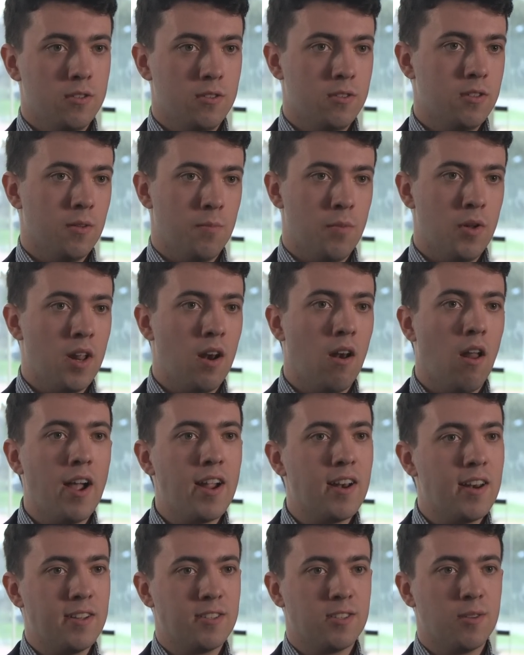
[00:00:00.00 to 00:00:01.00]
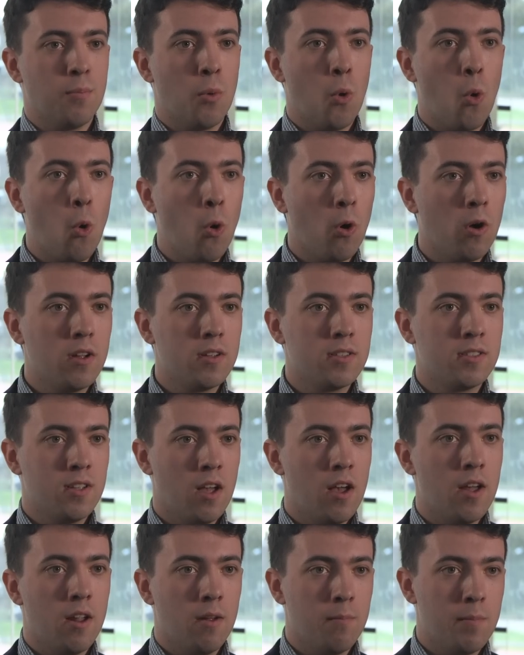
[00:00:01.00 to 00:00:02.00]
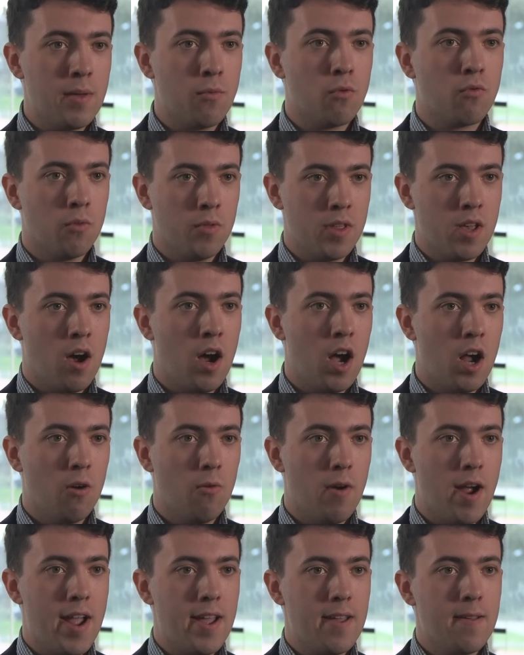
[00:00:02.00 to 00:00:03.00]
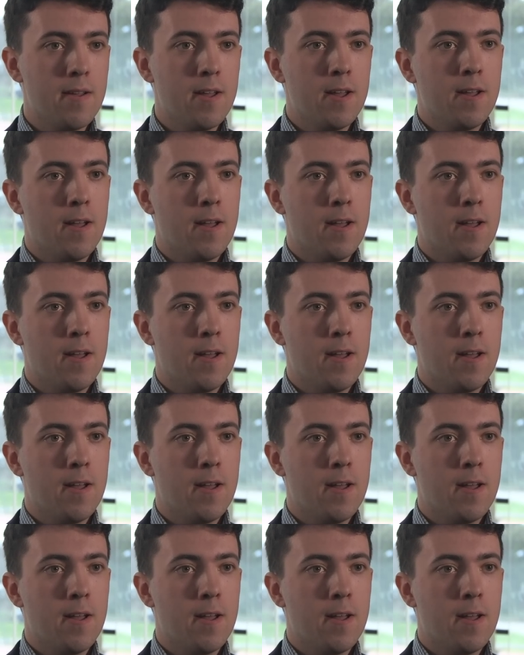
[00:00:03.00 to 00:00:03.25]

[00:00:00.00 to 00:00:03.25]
to put it lightly, support certain people from the IRA.